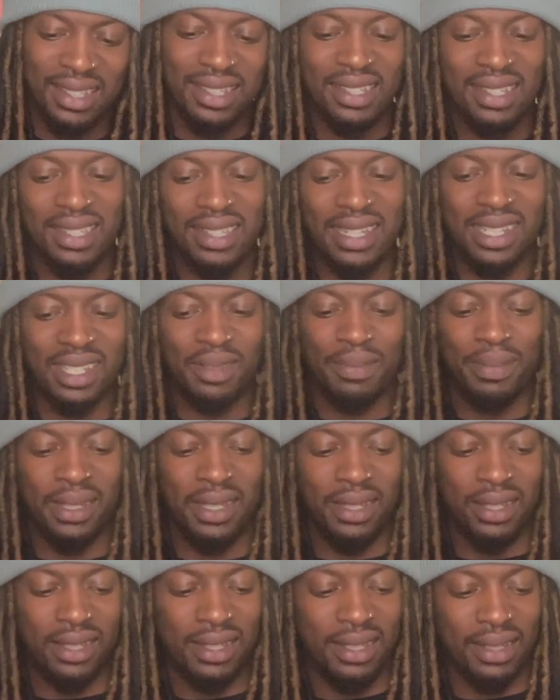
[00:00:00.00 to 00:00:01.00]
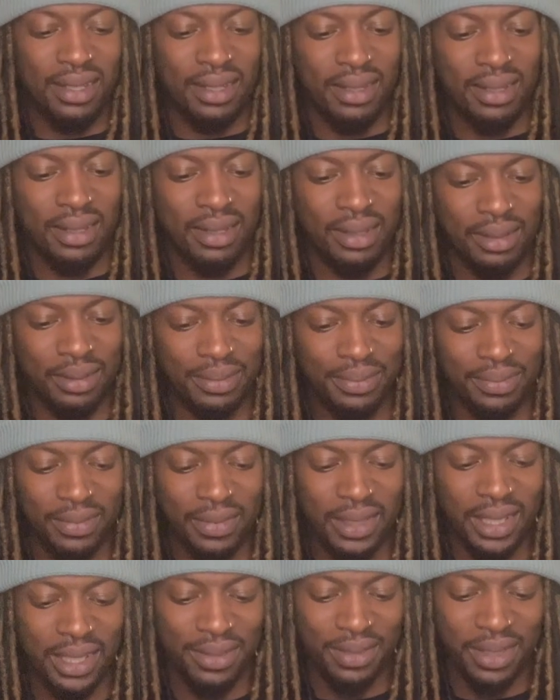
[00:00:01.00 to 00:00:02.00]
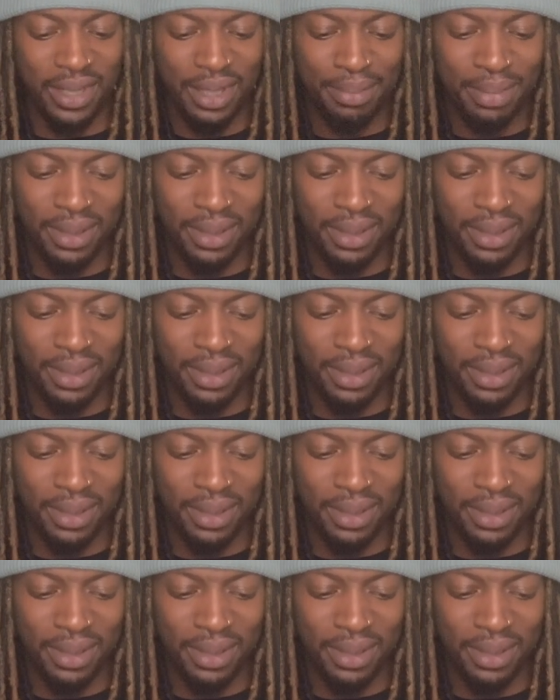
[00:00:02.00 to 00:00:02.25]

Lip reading: that's peak. That's very peaceful.